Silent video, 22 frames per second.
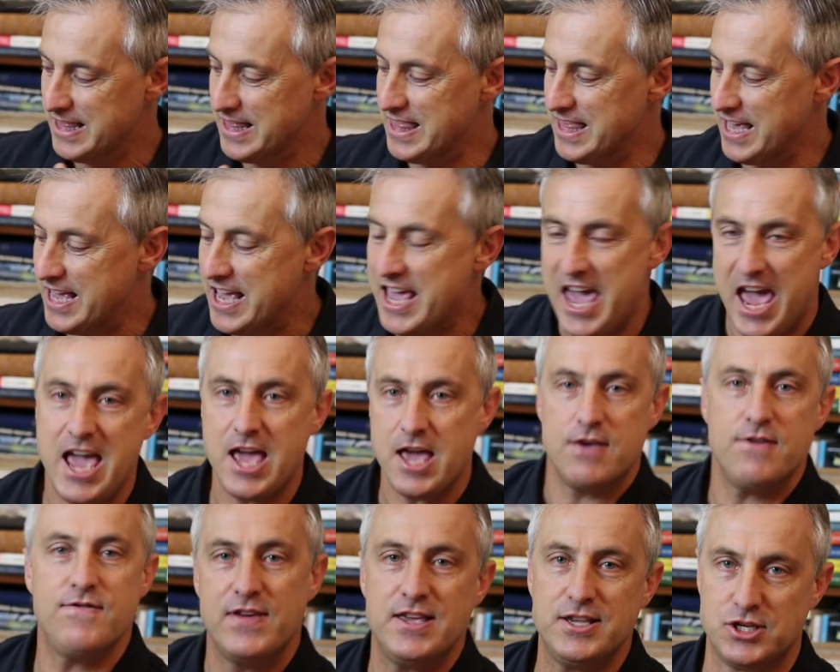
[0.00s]
the
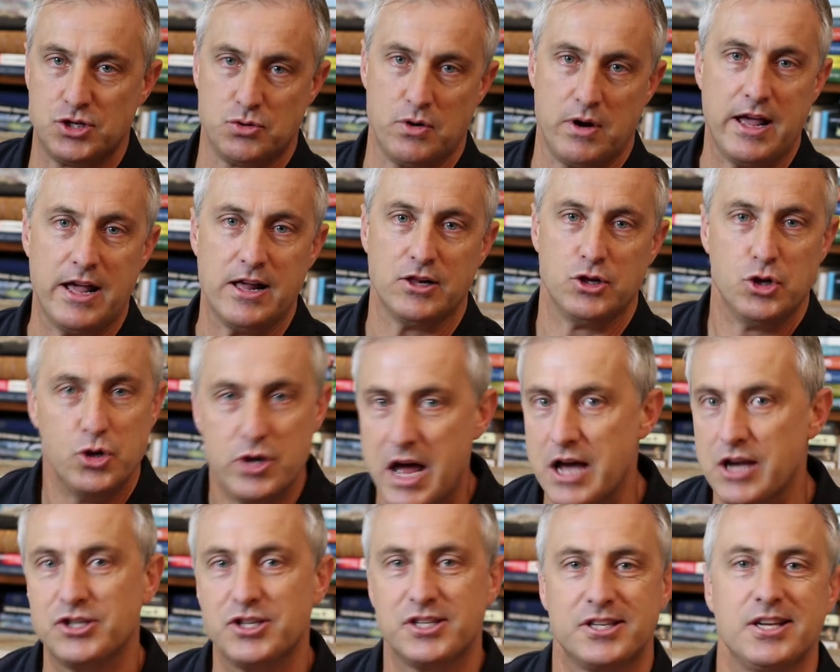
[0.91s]
King of Israel, who
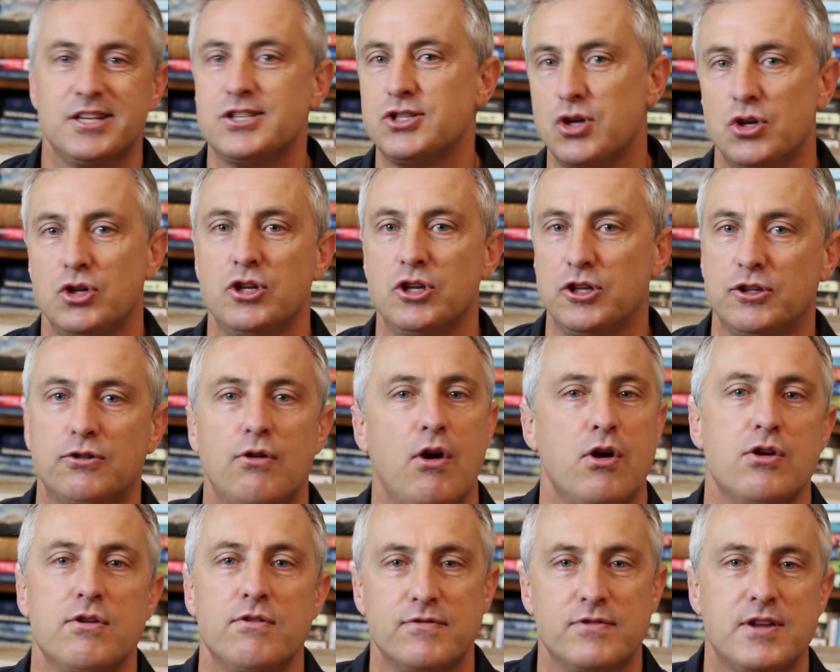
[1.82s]
now sits on the
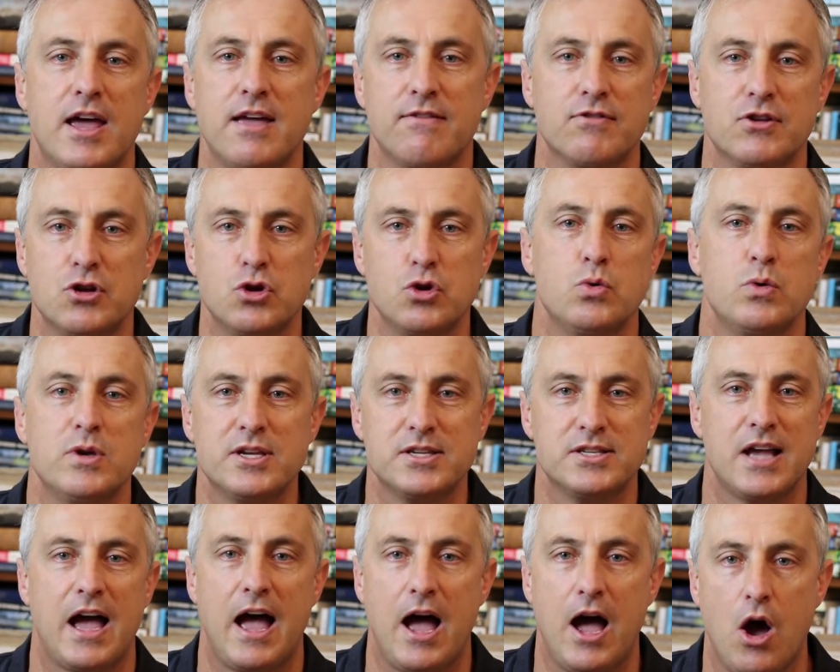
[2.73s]
throne of David, who
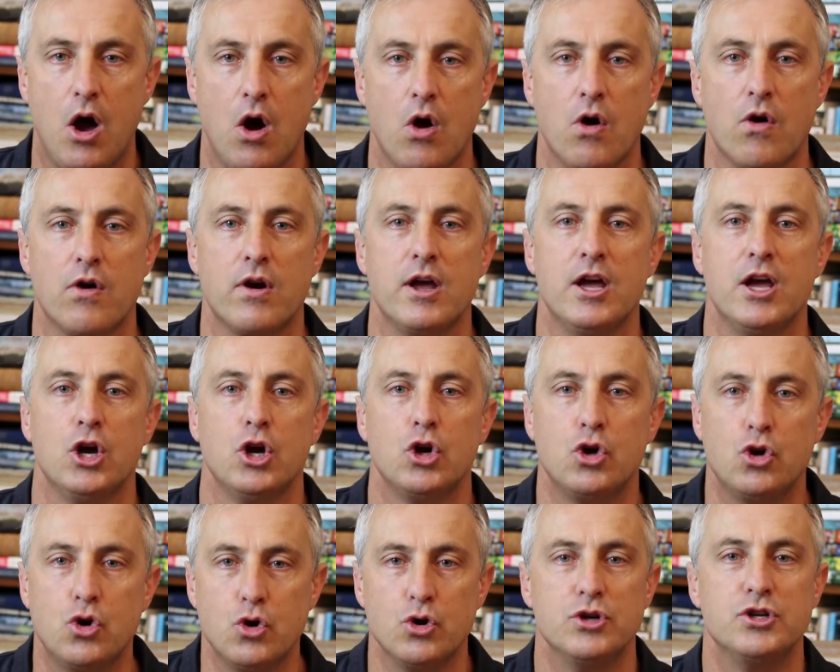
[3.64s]
is our
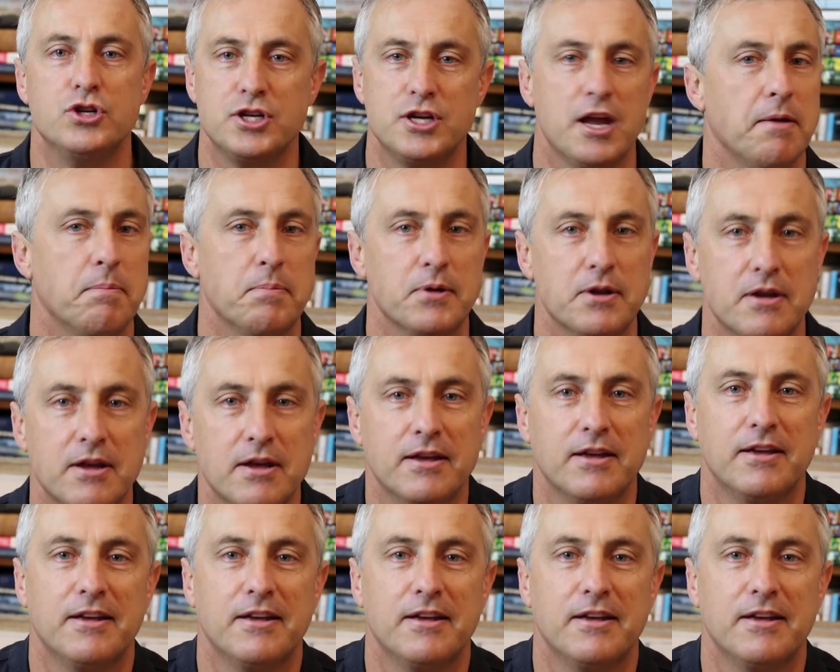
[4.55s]
good shepherd.